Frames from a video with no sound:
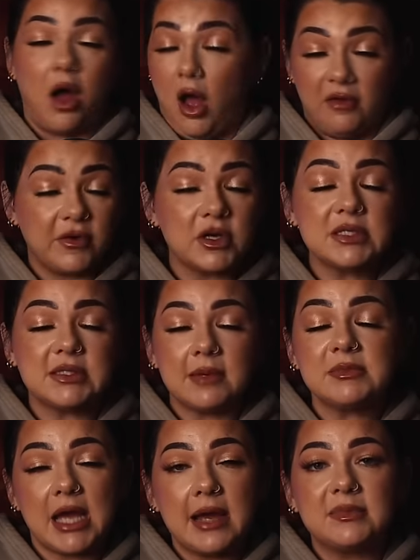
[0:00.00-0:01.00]
offered
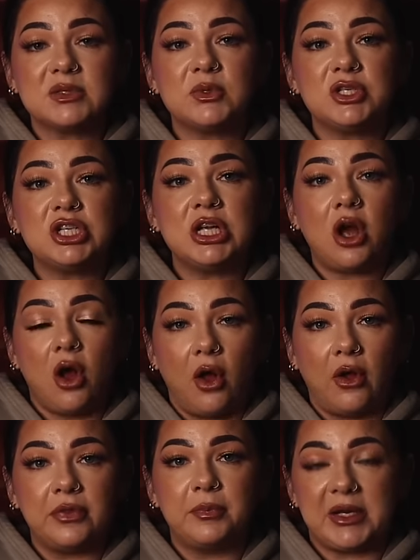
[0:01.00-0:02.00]
sometimes when she
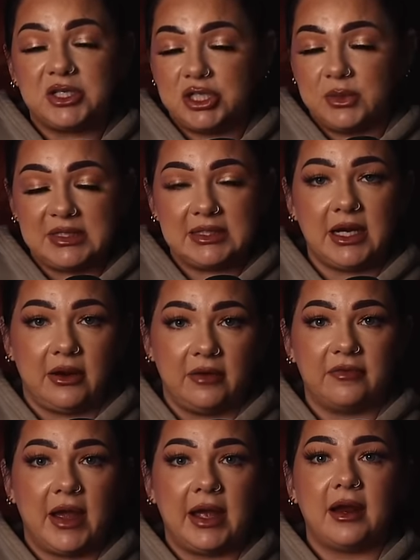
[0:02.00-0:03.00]
called, but she was
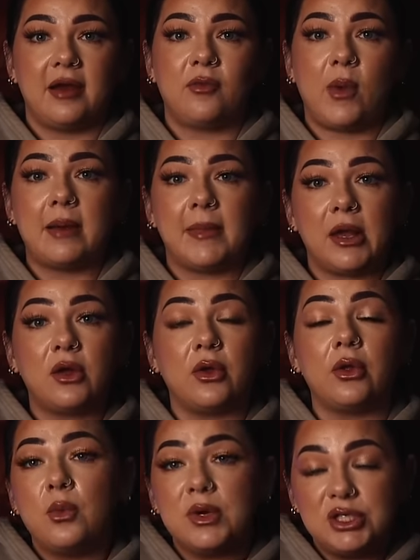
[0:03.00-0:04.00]
terrified of what
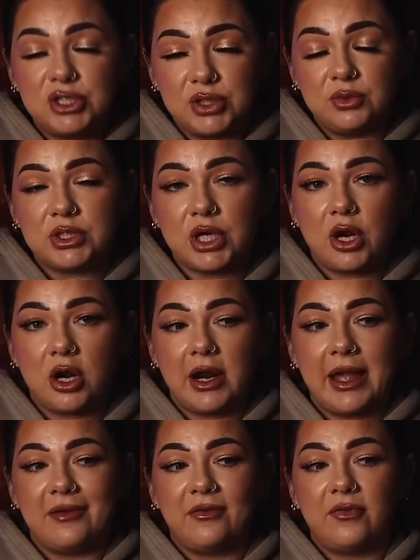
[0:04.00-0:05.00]
Michael would do to her
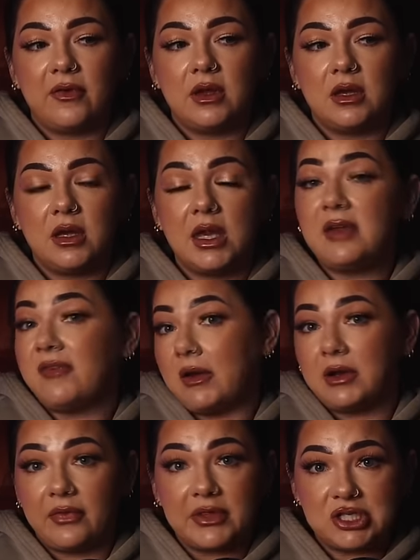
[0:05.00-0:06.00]
if he
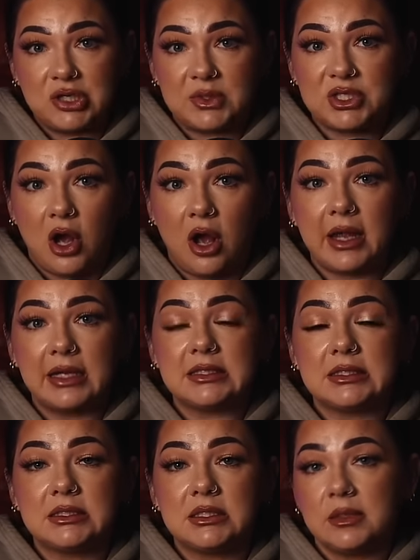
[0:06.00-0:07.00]
found out that she was talking
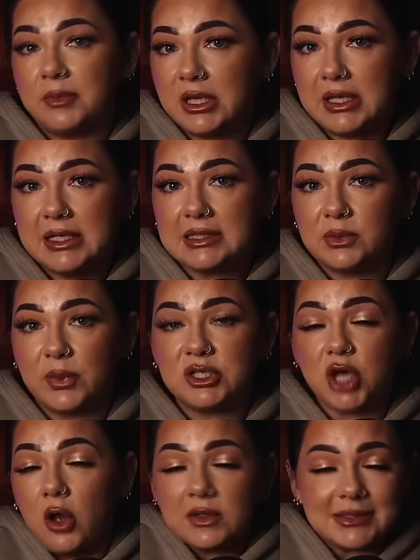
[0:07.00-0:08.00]
to police, which
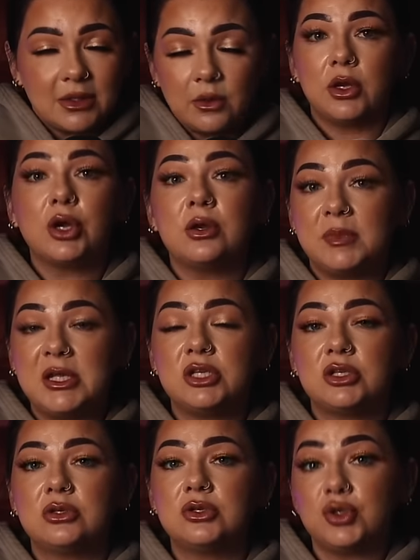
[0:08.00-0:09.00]
also could be
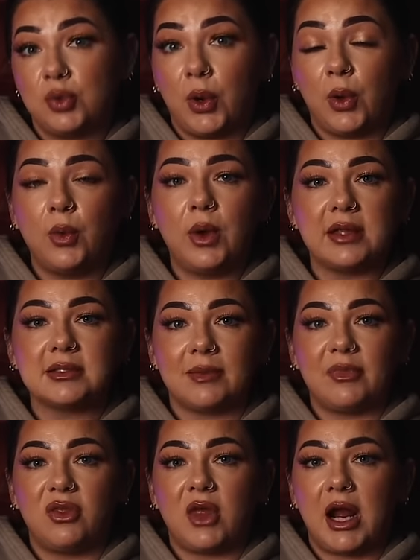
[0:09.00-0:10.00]
true and
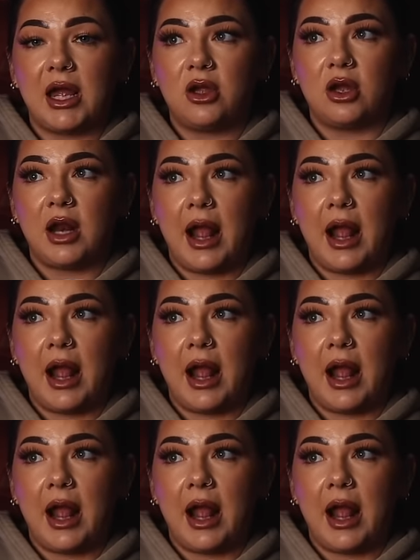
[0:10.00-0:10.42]
something that I could